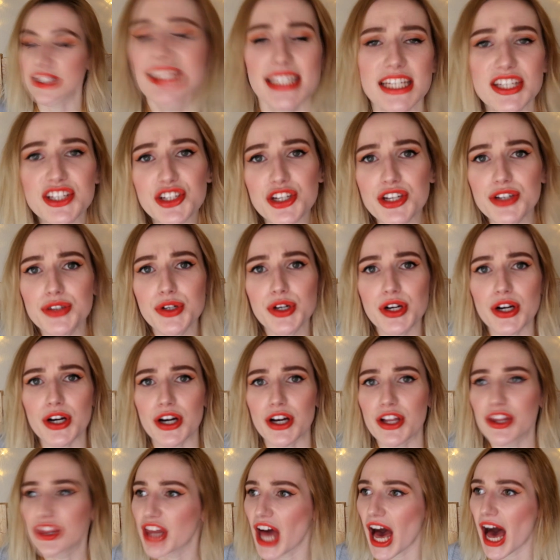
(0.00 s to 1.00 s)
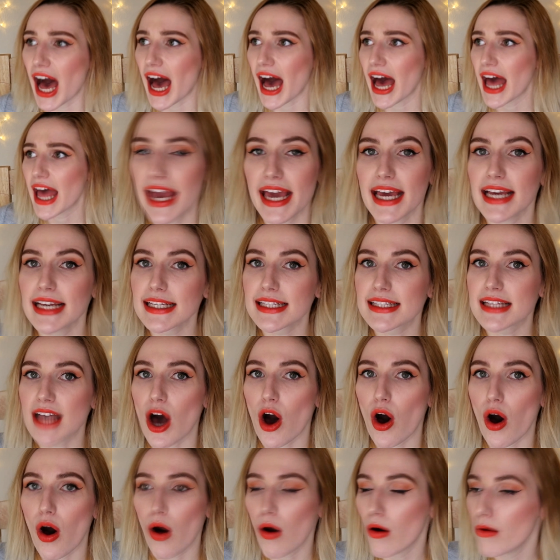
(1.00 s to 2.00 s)
Did you know that it is
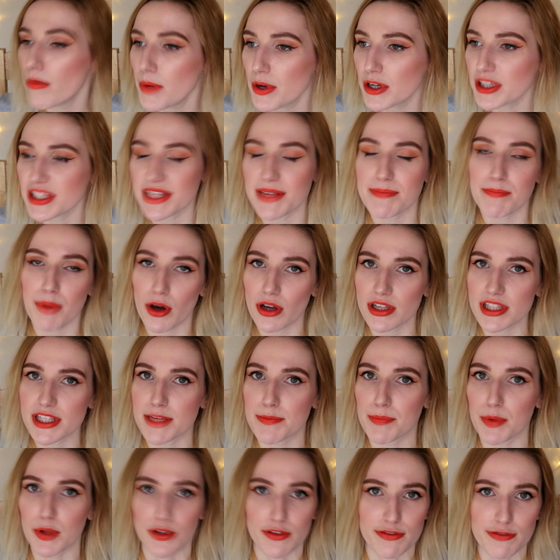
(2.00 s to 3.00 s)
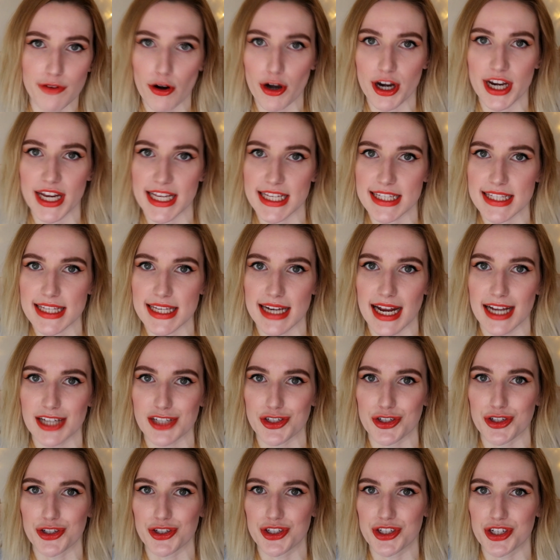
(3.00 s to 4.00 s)
almost impossible for an
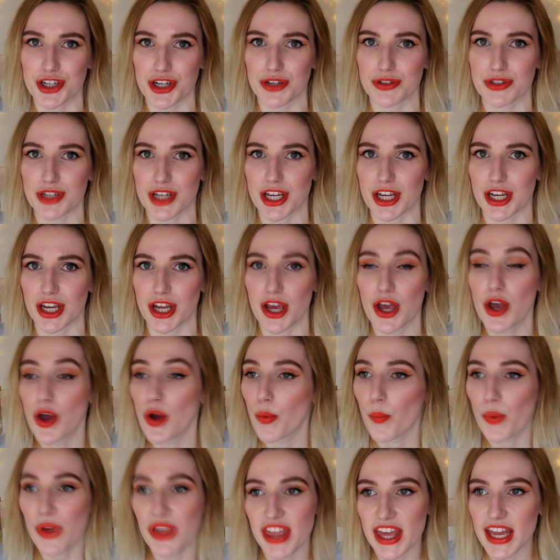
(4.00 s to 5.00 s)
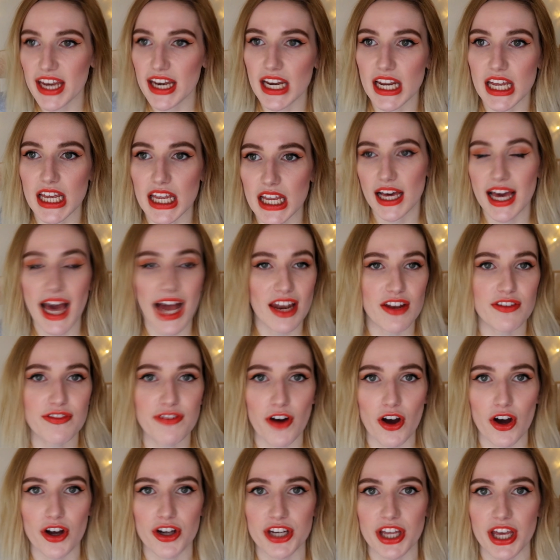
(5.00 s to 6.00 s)
international student within
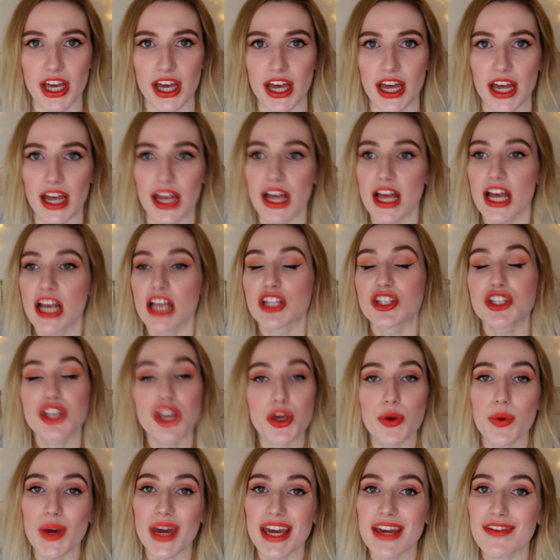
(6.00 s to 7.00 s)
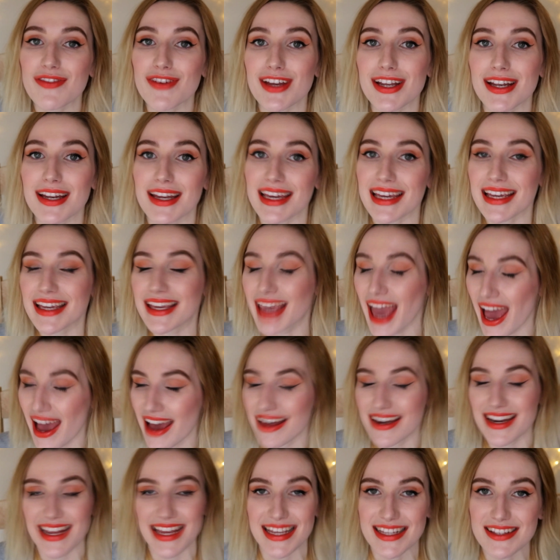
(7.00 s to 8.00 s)
California to even get
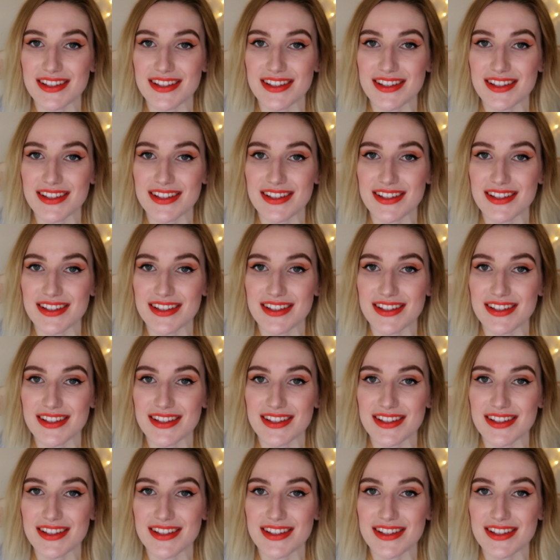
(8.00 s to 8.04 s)
an